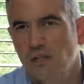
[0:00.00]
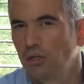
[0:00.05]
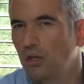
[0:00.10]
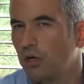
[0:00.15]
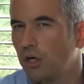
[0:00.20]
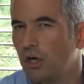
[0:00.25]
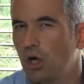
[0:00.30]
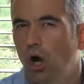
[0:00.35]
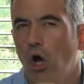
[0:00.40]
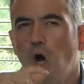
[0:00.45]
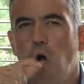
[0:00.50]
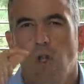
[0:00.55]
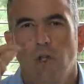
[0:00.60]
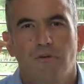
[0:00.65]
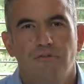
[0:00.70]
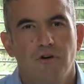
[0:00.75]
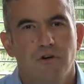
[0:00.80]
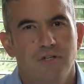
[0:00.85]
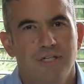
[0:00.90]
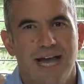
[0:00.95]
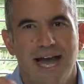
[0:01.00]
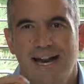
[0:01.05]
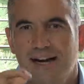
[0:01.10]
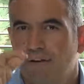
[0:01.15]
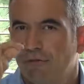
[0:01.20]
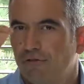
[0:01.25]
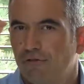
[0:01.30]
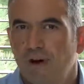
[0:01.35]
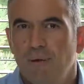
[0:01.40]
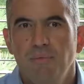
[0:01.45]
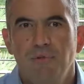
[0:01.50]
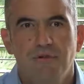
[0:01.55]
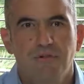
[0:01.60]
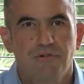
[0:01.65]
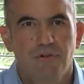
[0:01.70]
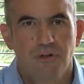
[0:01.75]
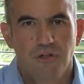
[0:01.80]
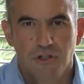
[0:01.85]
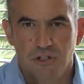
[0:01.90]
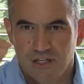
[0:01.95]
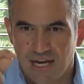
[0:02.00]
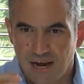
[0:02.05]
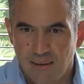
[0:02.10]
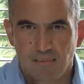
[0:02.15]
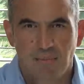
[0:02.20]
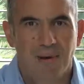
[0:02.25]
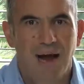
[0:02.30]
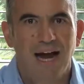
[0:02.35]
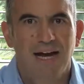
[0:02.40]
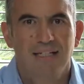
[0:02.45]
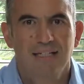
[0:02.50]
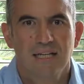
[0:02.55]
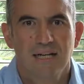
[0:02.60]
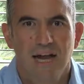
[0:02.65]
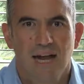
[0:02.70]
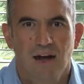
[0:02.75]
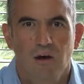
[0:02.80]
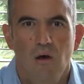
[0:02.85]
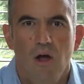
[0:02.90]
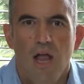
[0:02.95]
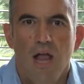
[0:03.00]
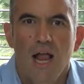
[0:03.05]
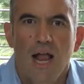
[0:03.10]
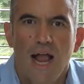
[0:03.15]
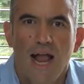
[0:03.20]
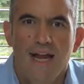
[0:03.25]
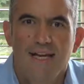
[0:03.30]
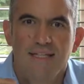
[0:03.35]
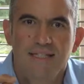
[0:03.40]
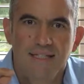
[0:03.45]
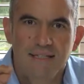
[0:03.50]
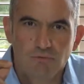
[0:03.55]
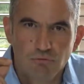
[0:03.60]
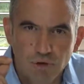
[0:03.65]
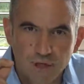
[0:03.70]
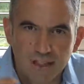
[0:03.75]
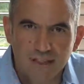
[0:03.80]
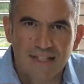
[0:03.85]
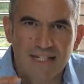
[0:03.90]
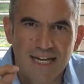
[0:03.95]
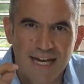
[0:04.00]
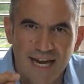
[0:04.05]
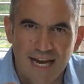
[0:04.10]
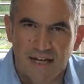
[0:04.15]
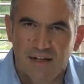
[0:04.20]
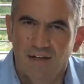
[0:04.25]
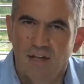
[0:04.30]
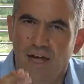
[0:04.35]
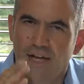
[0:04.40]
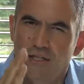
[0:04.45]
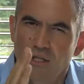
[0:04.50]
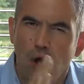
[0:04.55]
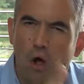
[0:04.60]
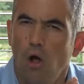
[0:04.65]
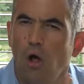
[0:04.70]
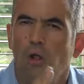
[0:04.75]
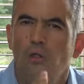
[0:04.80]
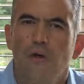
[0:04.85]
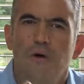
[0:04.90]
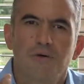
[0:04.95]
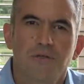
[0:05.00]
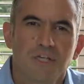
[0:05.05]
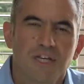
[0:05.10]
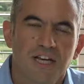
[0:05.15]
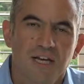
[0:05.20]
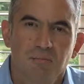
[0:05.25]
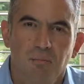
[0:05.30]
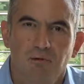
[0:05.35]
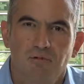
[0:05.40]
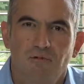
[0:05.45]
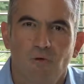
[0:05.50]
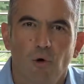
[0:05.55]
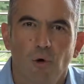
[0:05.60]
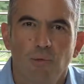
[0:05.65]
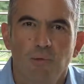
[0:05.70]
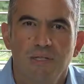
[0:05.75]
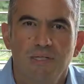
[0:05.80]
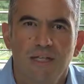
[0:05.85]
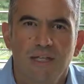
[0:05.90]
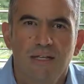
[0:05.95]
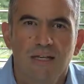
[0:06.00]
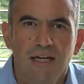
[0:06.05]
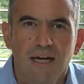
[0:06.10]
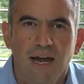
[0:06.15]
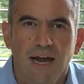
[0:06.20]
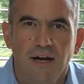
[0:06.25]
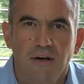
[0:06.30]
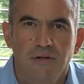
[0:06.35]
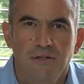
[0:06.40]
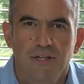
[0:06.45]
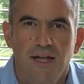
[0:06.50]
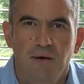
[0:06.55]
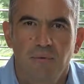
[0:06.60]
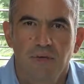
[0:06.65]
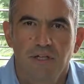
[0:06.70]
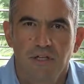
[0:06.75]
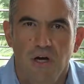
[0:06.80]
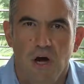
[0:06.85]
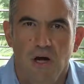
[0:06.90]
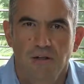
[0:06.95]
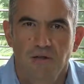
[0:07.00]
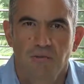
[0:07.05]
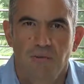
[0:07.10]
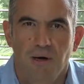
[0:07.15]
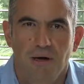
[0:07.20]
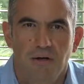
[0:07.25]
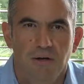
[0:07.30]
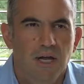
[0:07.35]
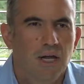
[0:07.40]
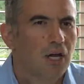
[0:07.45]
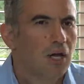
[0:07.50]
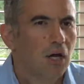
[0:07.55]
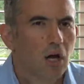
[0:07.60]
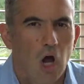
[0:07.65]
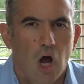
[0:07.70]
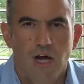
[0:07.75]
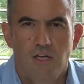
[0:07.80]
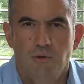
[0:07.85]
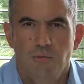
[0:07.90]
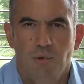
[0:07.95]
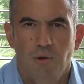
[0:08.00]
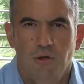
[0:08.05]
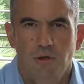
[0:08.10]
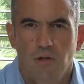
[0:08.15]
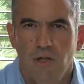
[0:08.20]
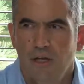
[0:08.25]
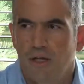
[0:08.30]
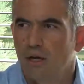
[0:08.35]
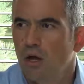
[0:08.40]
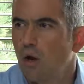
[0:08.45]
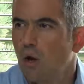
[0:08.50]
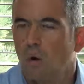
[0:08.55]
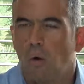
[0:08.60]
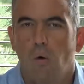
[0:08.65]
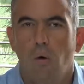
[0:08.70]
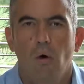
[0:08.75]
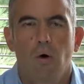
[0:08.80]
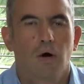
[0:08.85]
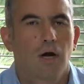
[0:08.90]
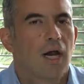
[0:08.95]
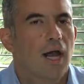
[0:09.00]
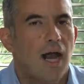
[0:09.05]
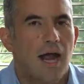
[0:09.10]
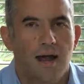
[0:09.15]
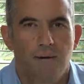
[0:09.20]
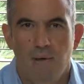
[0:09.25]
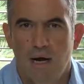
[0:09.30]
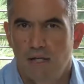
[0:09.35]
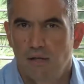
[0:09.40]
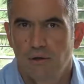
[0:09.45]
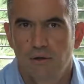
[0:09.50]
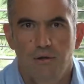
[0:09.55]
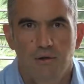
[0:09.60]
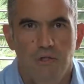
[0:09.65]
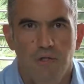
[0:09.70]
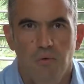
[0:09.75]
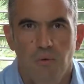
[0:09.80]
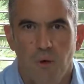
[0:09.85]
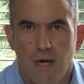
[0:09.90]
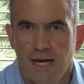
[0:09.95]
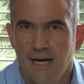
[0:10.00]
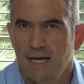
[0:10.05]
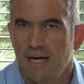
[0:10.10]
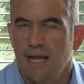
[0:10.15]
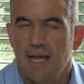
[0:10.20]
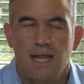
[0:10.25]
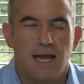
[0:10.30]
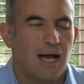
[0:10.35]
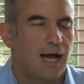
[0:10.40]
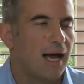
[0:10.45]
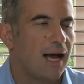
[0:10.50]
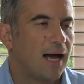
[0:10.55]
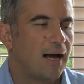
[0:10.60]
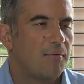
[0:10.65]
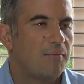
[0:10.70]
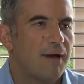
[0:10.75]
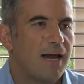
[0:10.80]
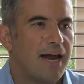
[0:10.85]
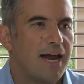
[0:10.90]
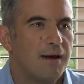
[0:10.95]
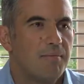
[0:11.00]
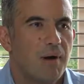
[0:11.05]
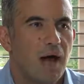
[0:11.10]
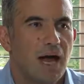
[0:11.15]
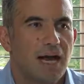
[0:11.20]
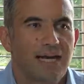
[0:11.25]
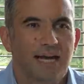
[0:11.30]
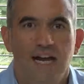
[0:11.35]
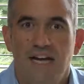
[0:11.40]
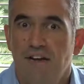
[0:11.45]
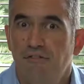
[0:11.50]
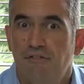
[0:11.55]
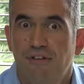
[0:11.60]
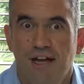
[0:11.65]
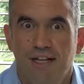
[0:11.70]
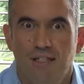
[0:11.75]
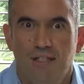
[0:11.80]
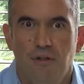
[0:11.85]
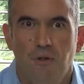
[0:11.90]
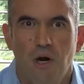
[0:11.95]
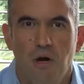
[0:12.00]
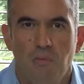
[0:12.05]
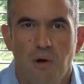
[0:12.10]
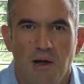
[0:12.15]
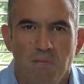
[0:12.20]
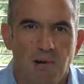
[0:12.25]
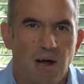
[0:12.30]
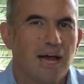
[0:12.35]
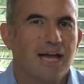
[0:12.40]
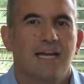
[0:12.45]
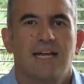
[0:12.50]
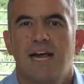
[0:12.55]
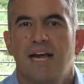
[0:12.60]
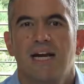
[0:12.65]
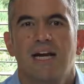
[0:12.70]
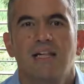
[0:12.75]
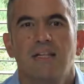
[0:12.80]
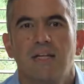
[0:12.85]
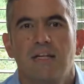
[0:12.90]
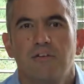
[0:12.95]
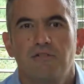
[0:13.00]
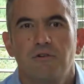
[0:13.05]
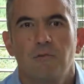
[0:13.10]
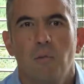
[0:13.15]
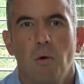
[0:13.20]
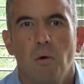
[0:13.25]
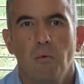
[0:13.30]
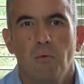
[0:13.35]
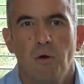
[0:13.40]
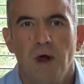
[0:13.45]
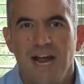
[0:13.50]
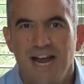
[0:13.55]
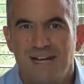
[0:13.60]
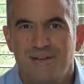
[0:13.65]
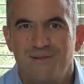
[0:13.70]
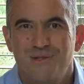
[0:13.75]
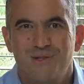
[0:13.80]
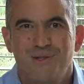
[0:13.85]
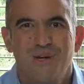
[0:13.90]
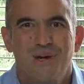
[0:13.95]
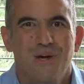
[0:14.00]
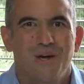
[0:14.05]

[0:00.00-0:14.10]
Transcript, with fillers: a look at all of your data from the first step back to now and really analyze all those key performance indicators that we talked about. Cost per click, or am I losing weight? Um, am I getting faster on my bike? Can I lift more weights?